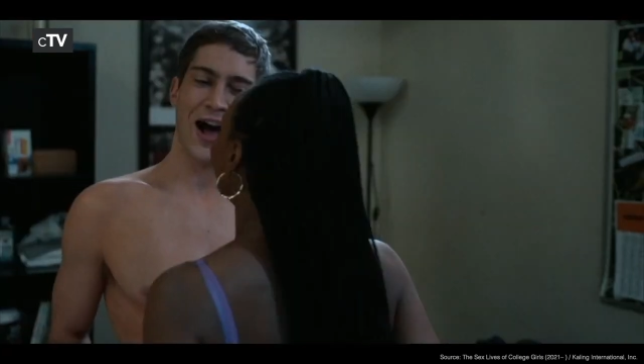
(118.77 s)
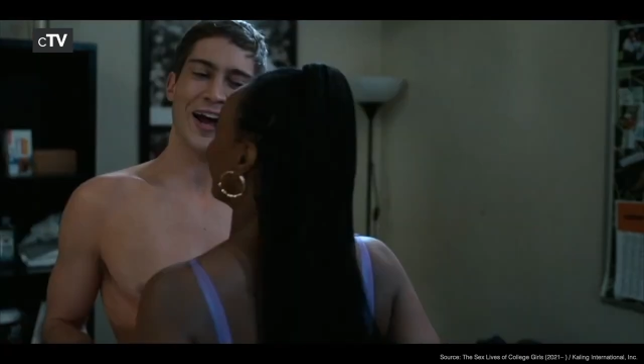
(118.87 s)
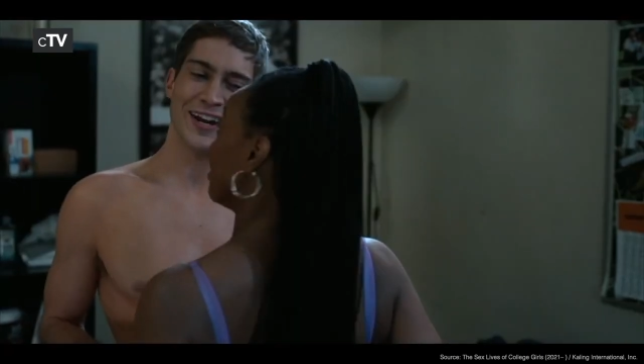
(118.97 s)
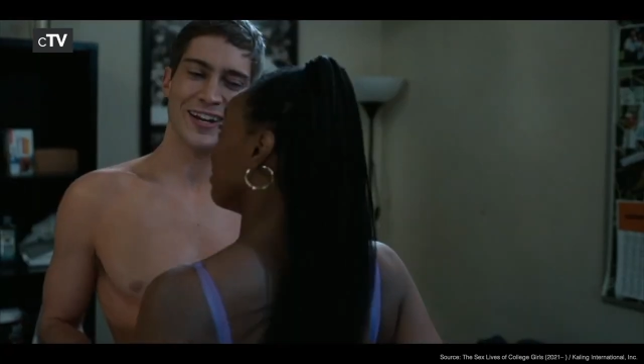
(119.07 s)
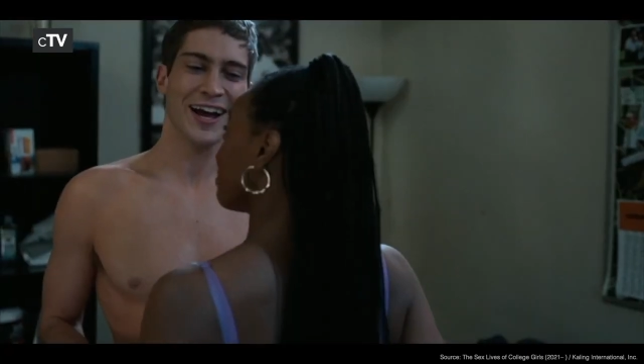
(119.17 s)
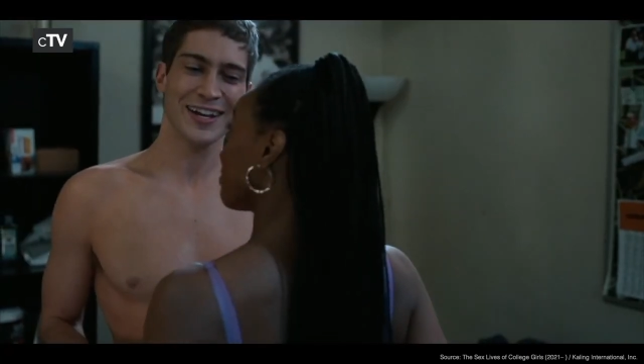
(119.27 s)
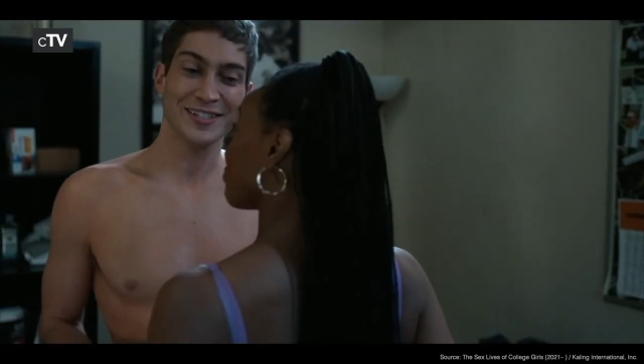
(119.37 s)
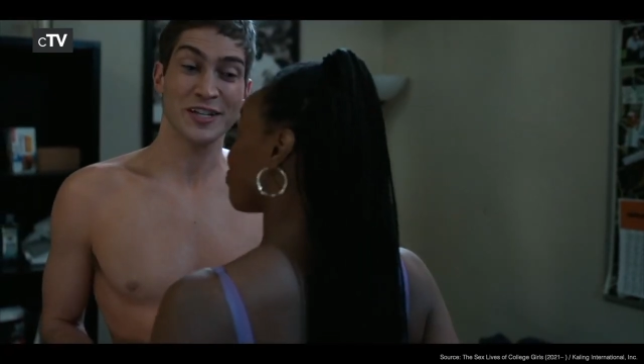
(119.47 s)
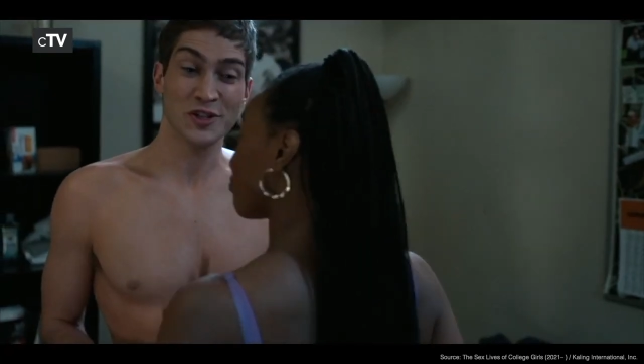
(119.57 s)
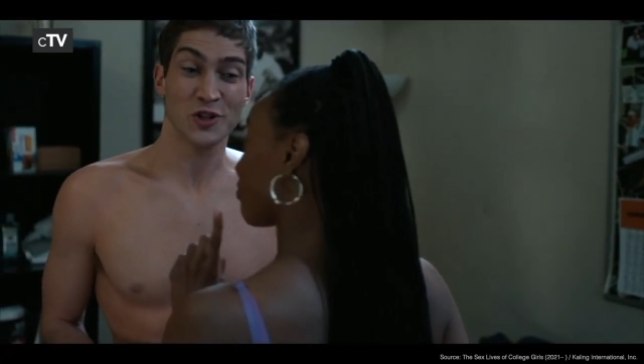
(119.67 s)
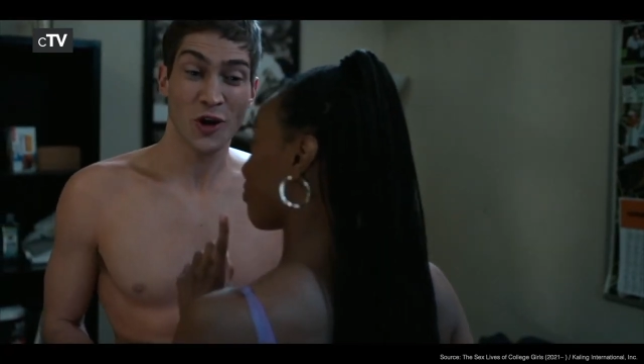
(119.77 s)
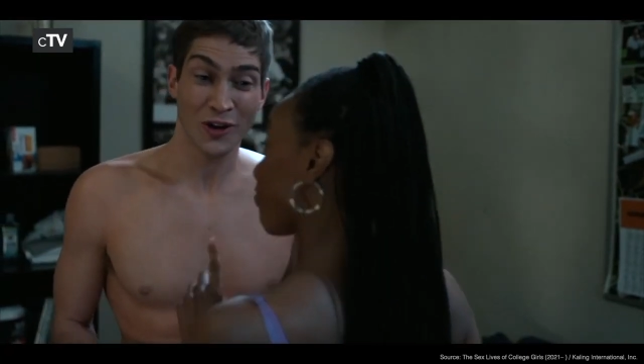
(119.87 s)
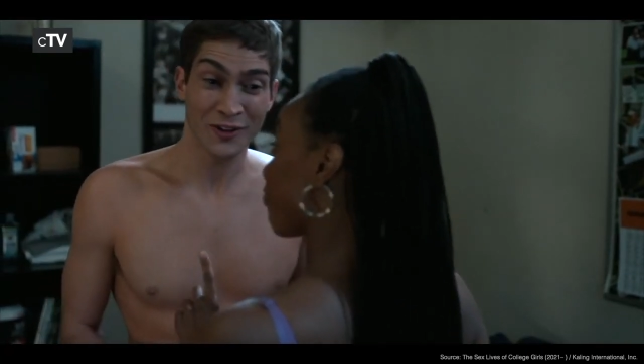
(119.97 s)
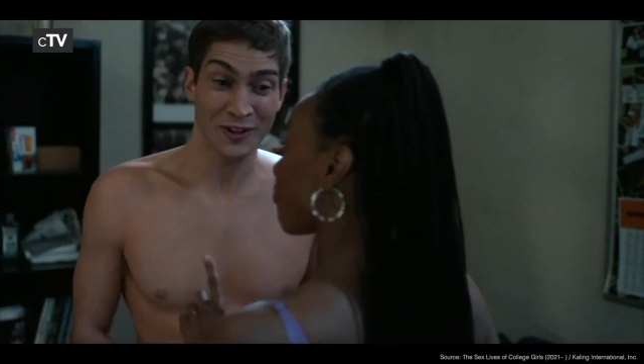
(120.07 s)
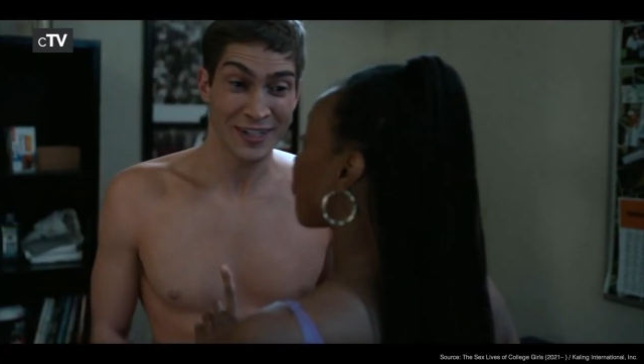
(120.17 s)
did not say
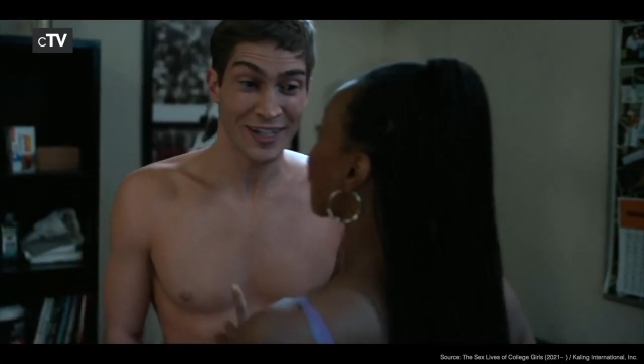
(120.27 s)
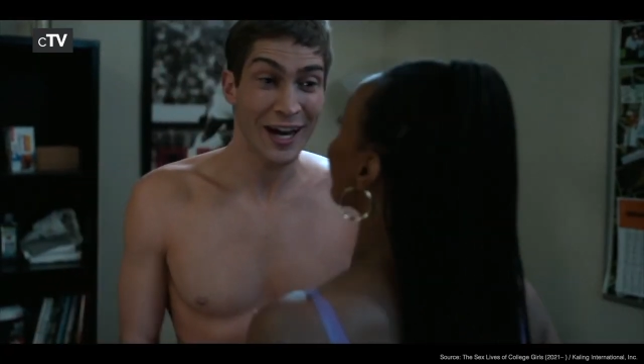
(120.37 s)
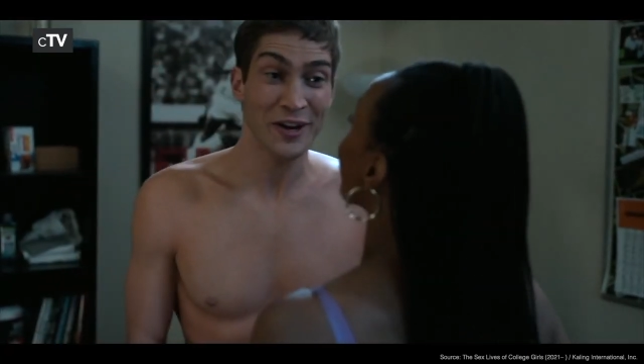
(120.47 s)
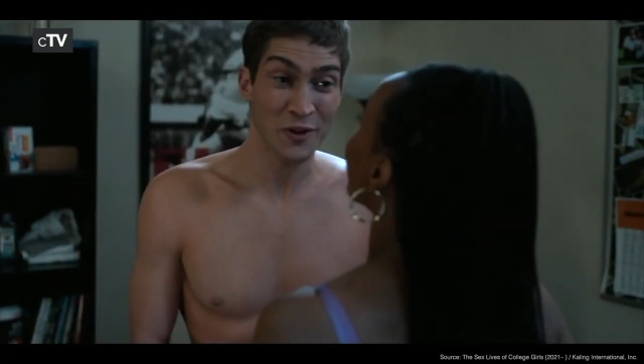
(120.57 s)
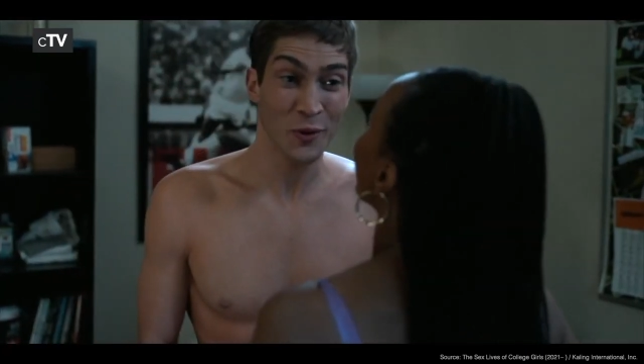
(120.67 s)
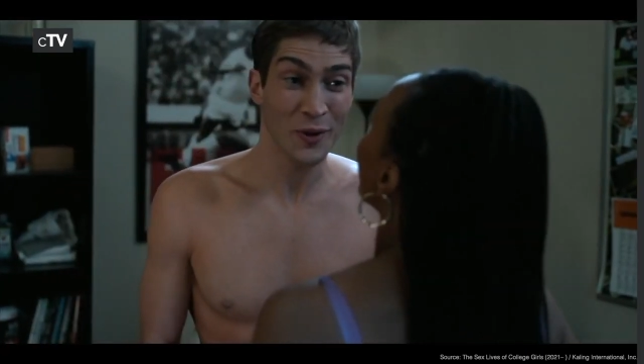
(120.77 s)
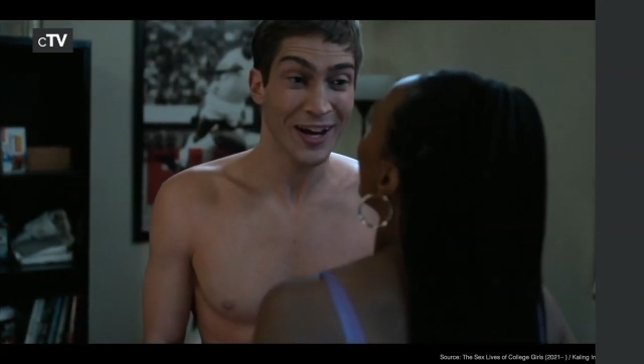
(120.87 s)
chocolaty. I know not to